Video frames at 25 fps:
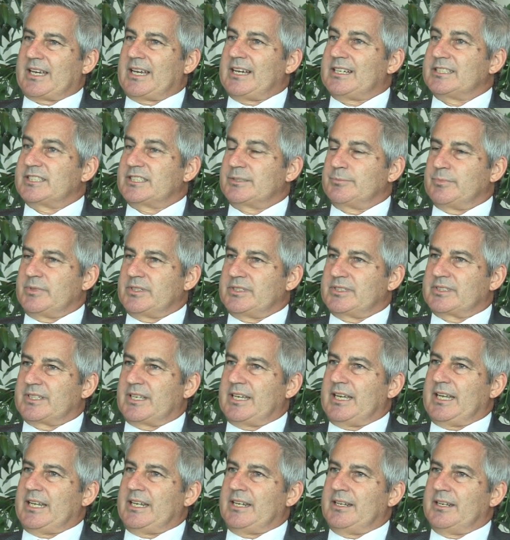customers
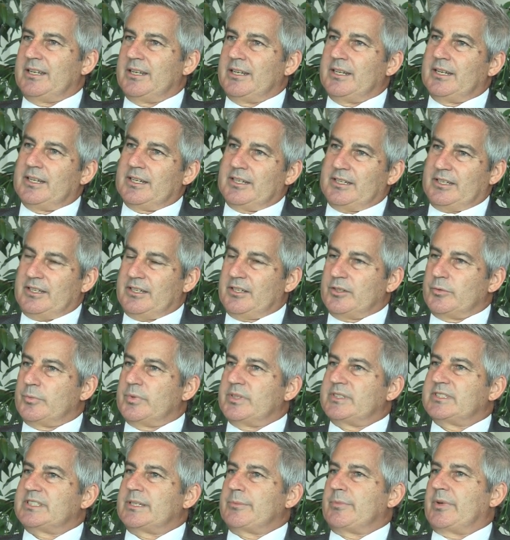can deal
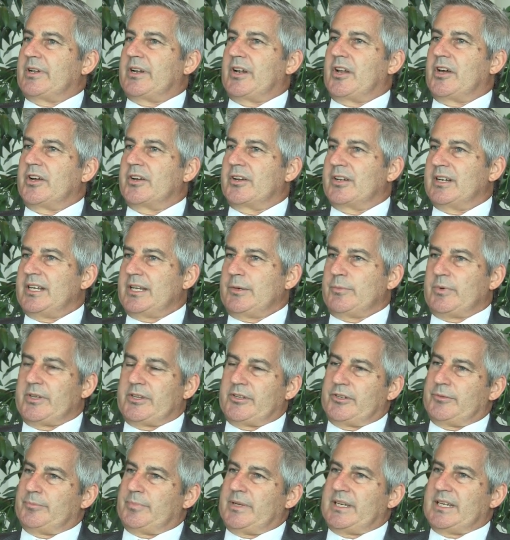with someone locally,
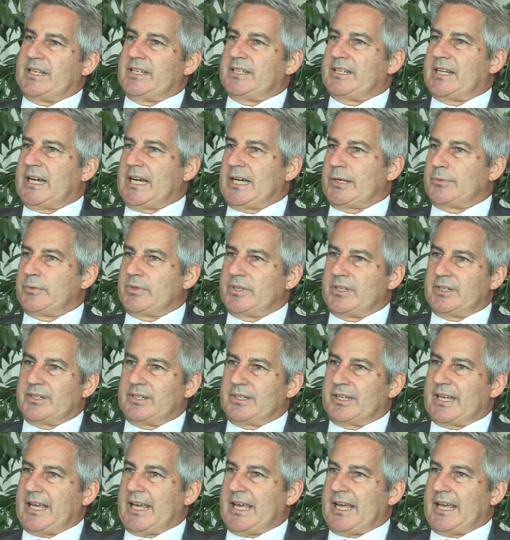whether it be in Darwin,